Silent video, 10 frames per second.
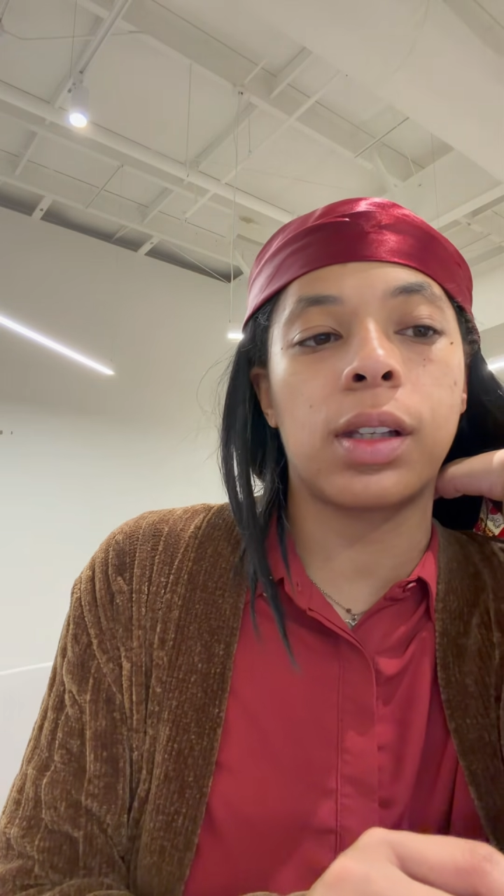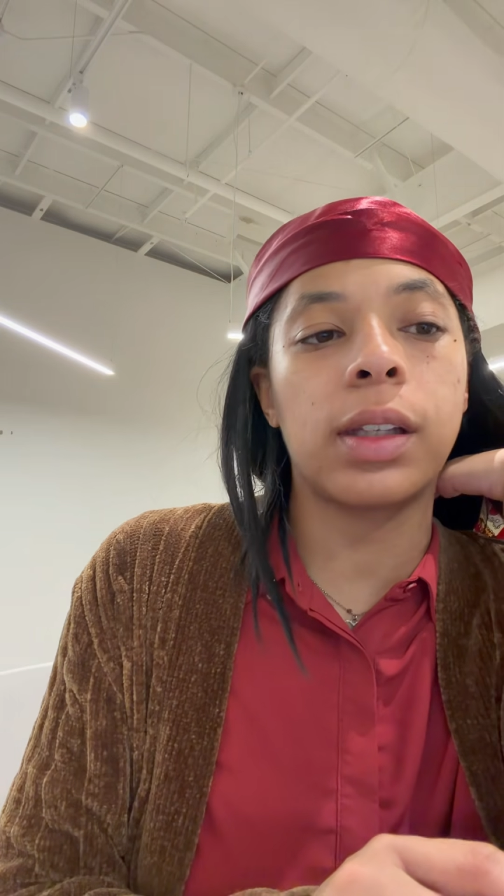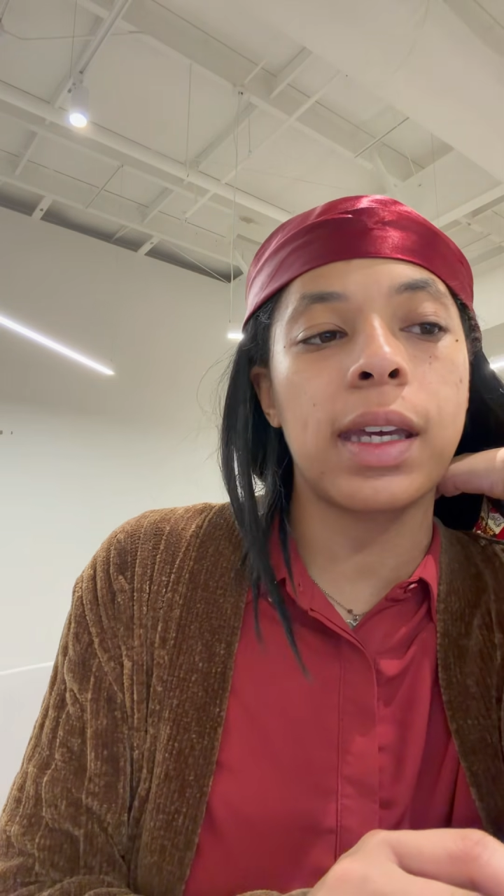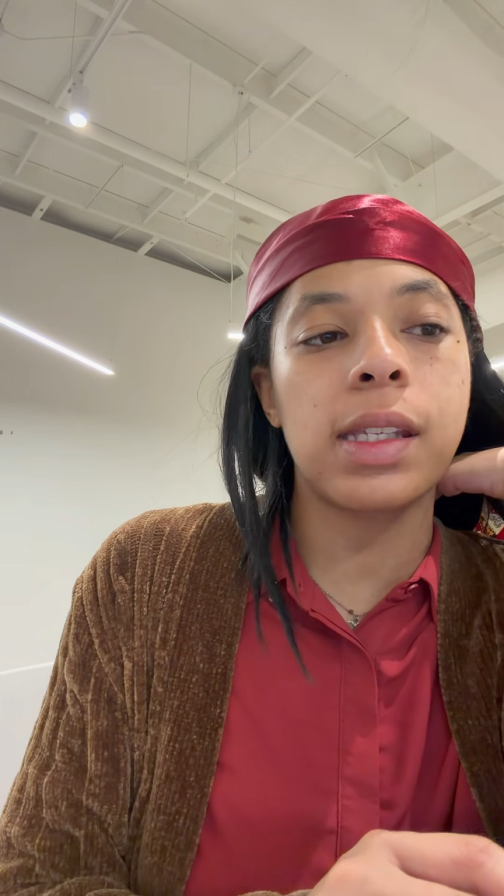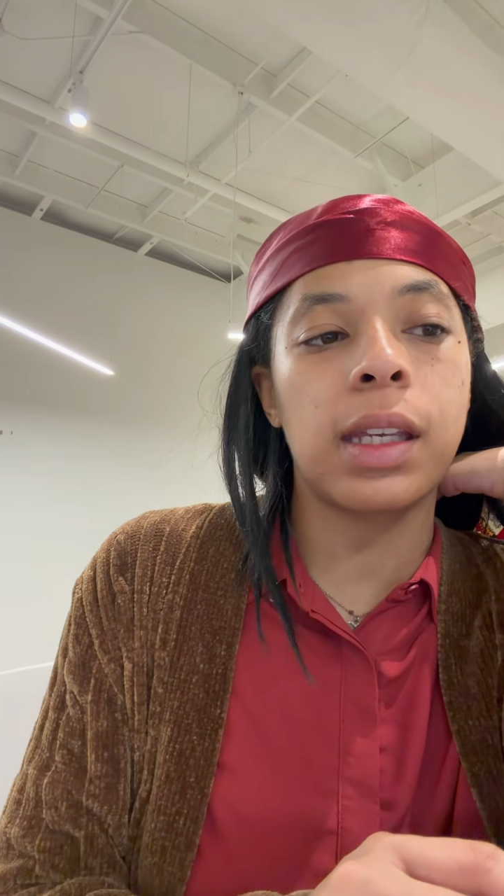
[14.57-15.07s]
the
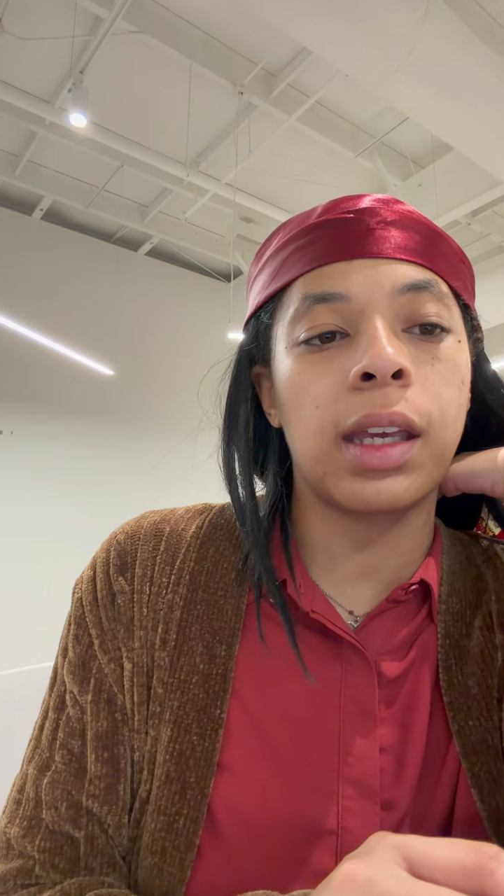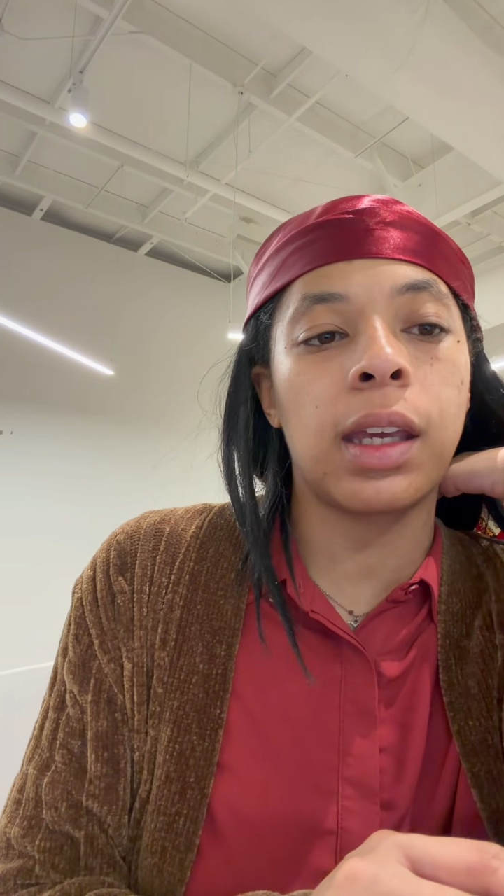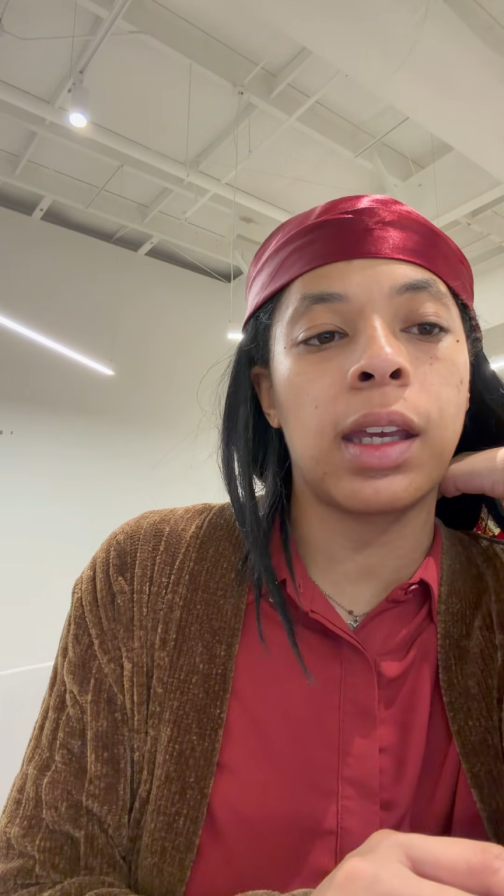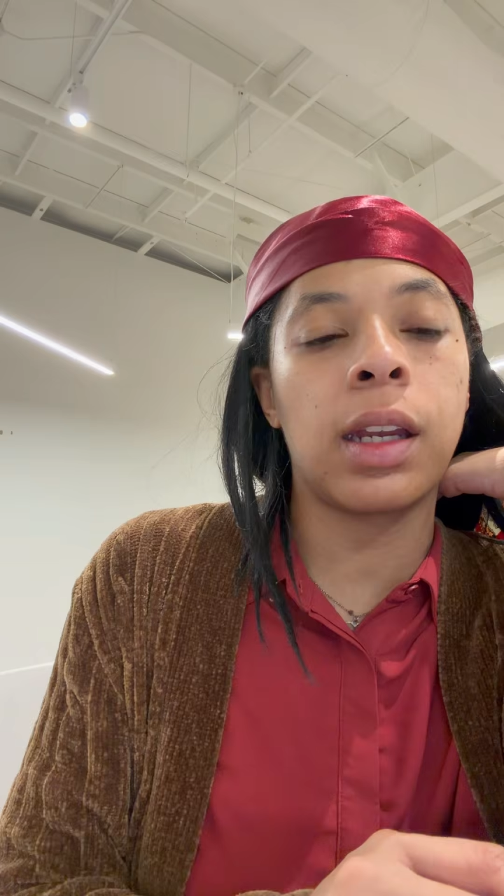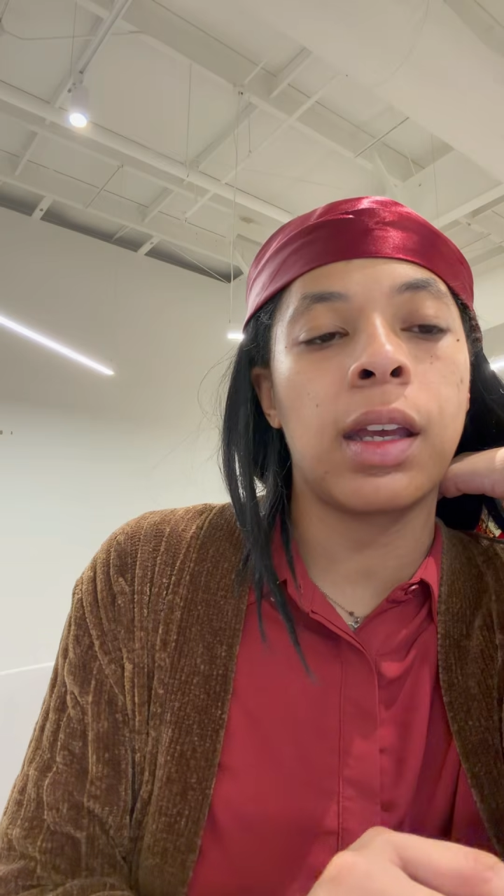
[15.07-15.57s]

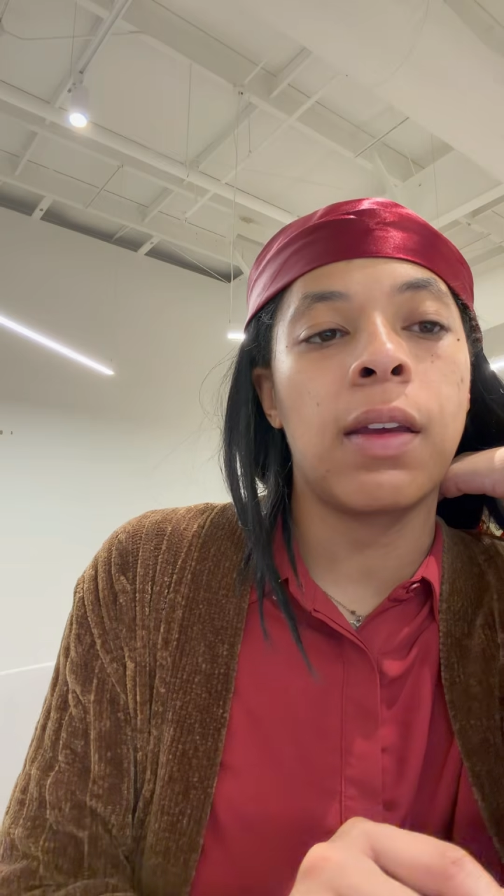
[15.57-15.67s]
lesson,